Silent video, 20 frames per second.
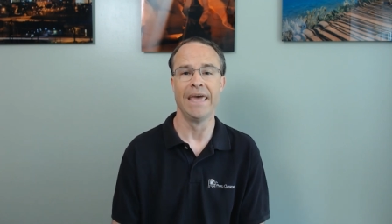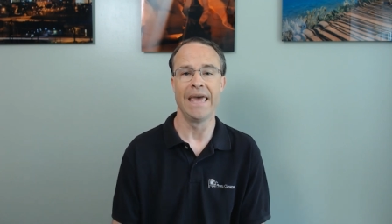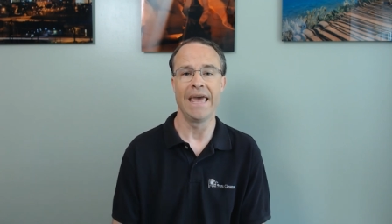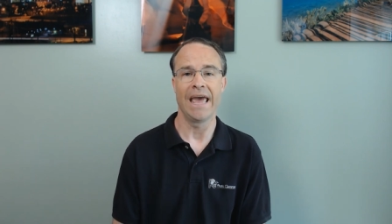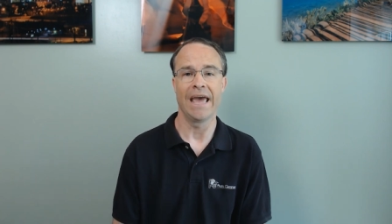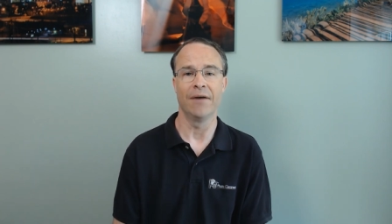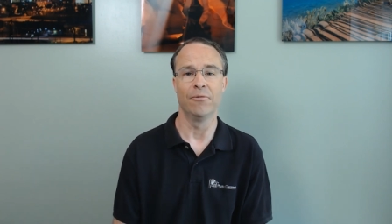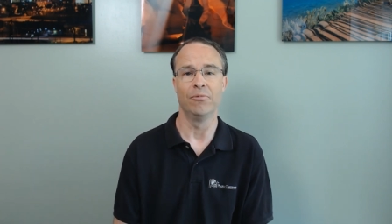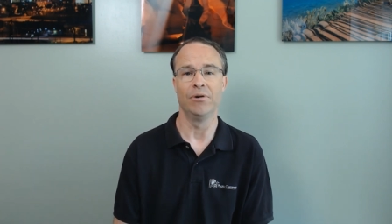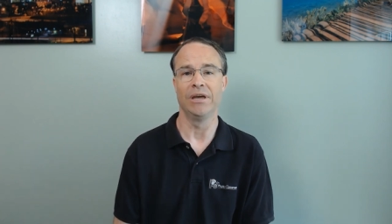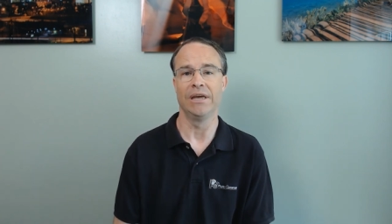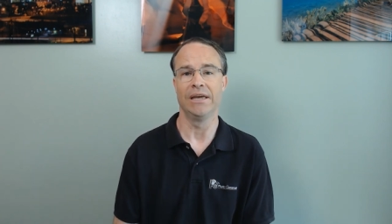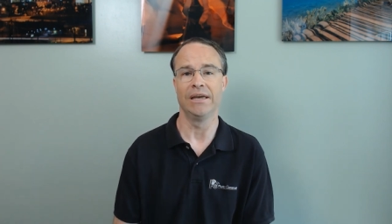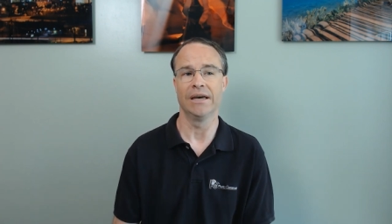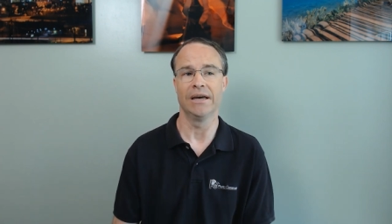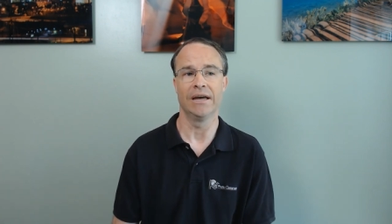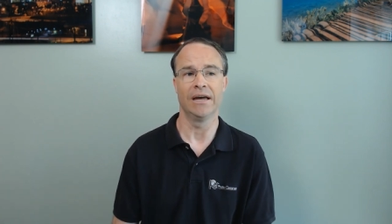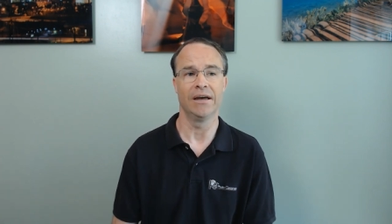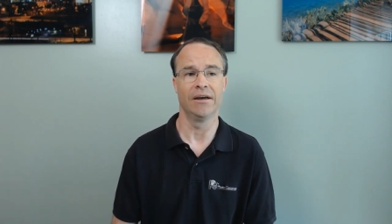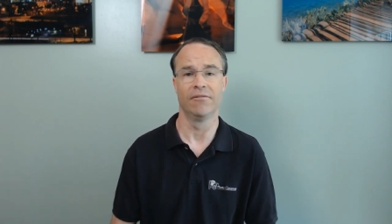And we
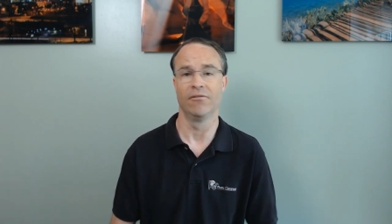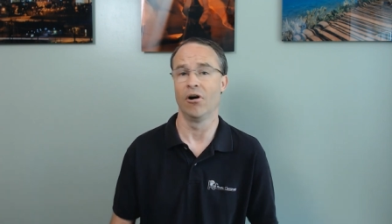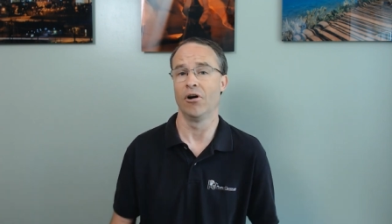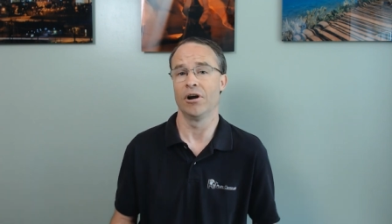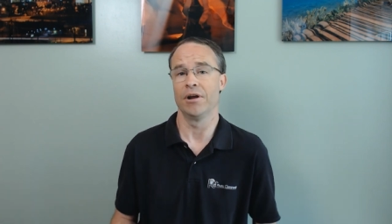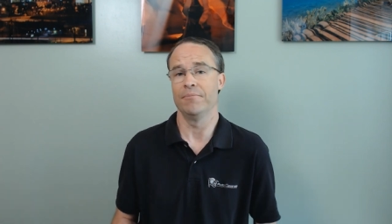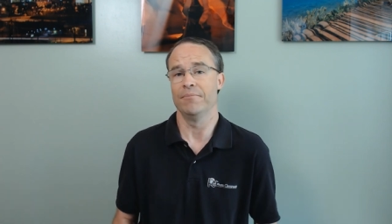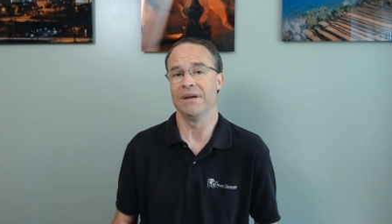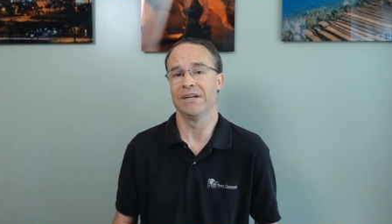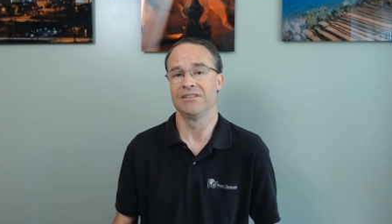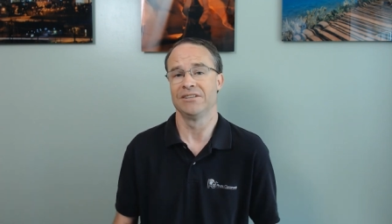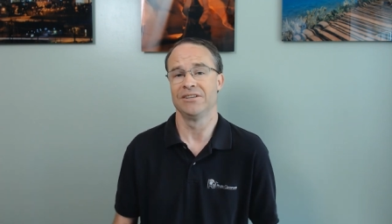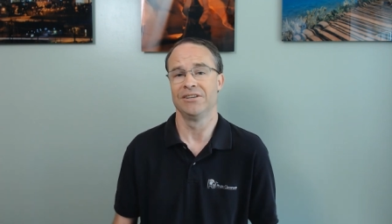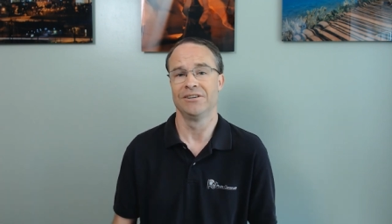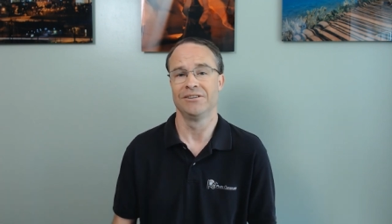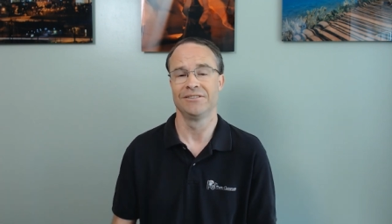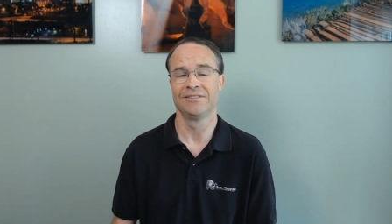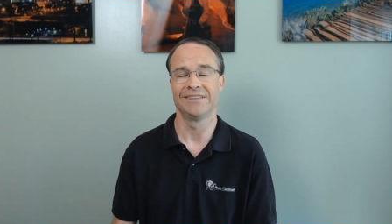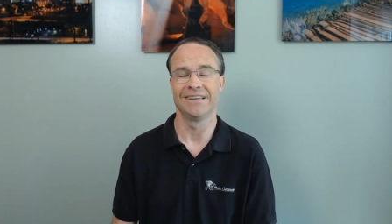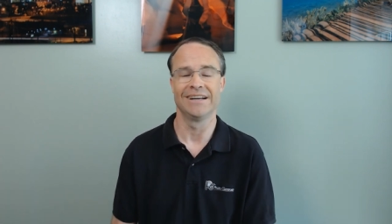uh, have already mentioned
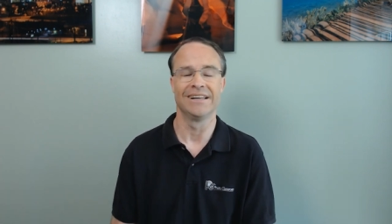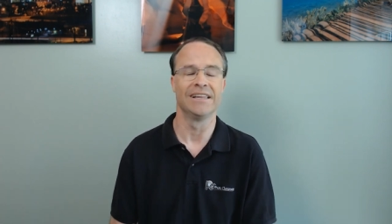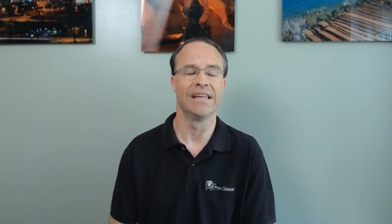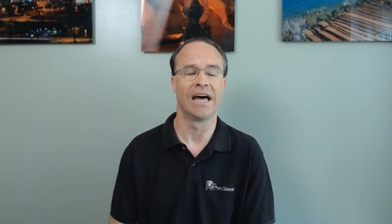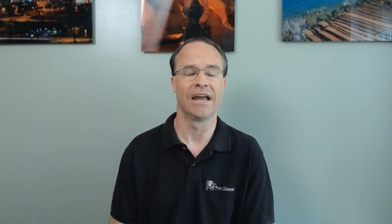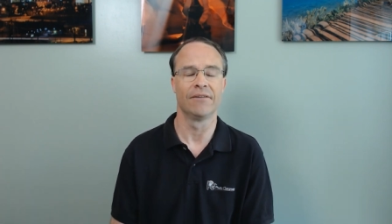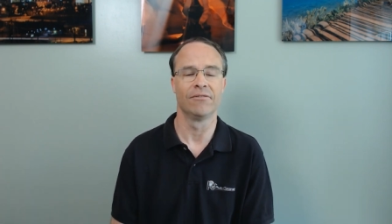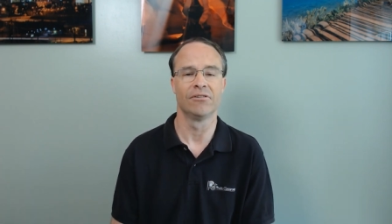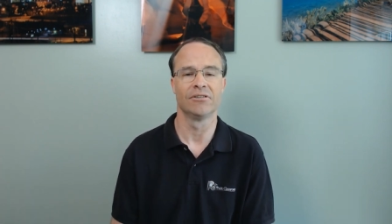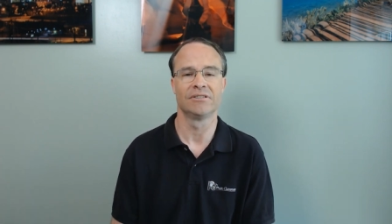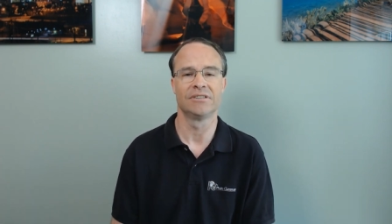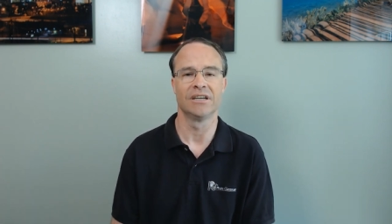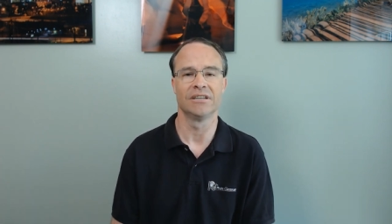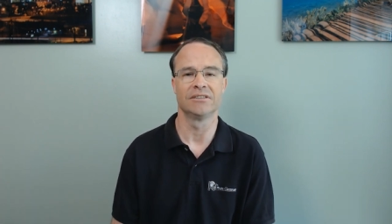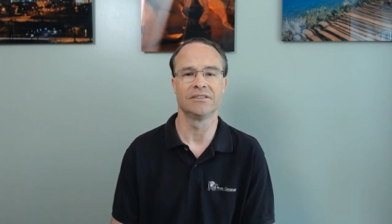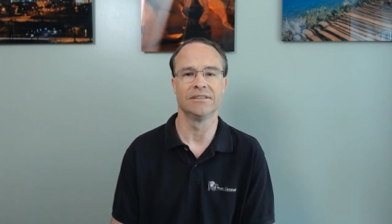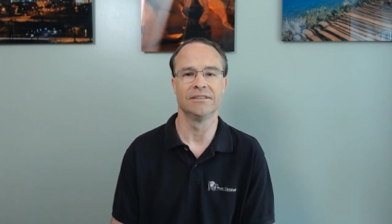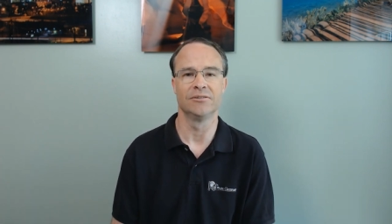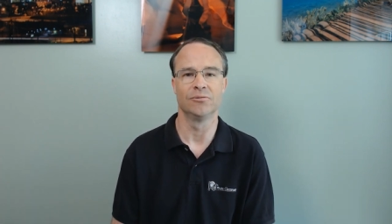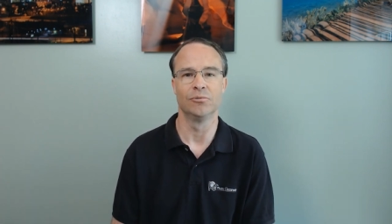those in a lot of our
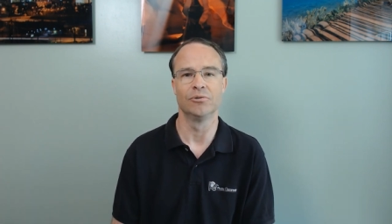sessions.